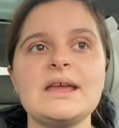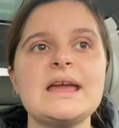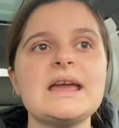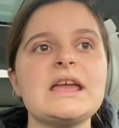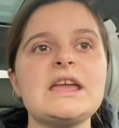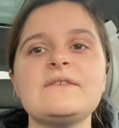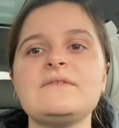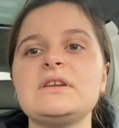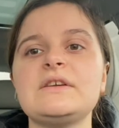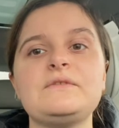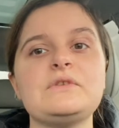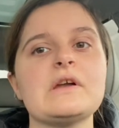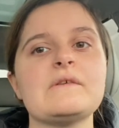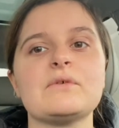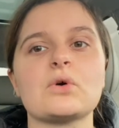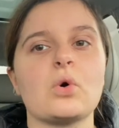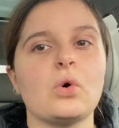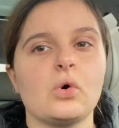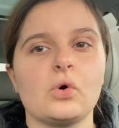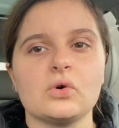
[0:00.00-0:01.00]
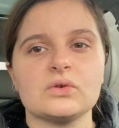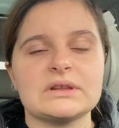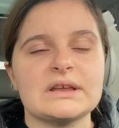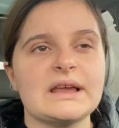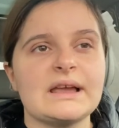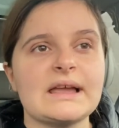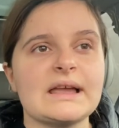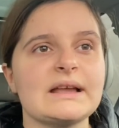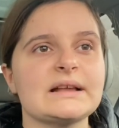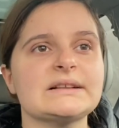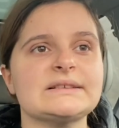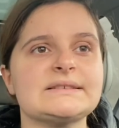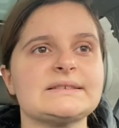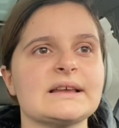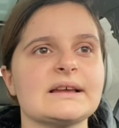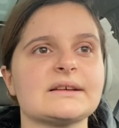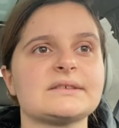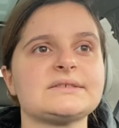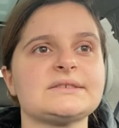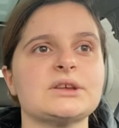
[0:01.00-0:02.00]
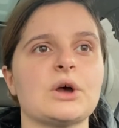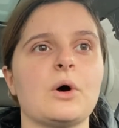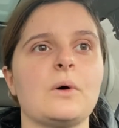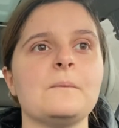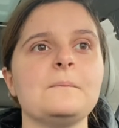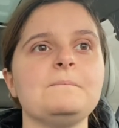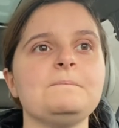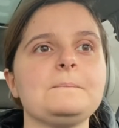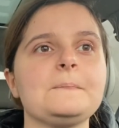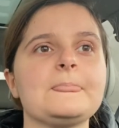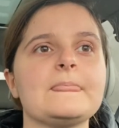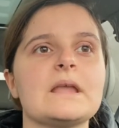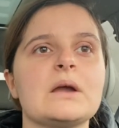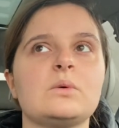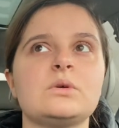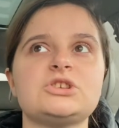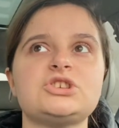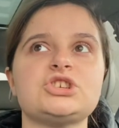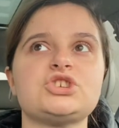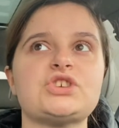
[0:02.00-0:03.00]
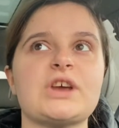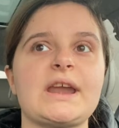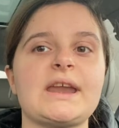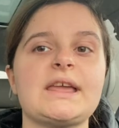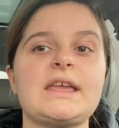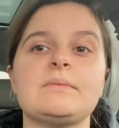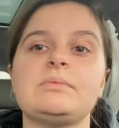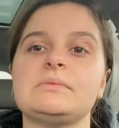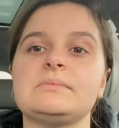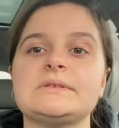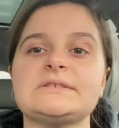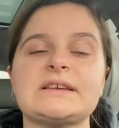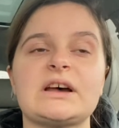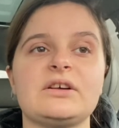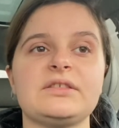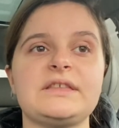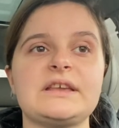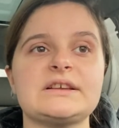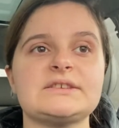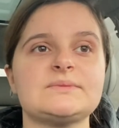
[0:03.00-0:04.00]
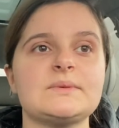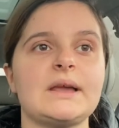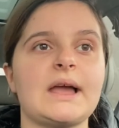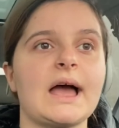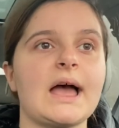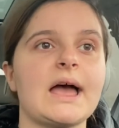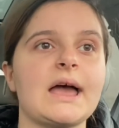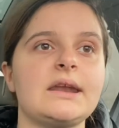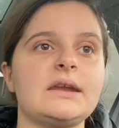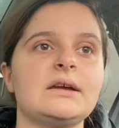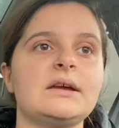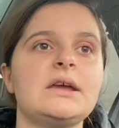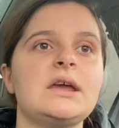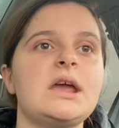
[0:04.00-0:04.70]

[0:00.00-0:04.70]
even if you have a cold, he can get sick. So we're just trying to keep him as healthy as we can.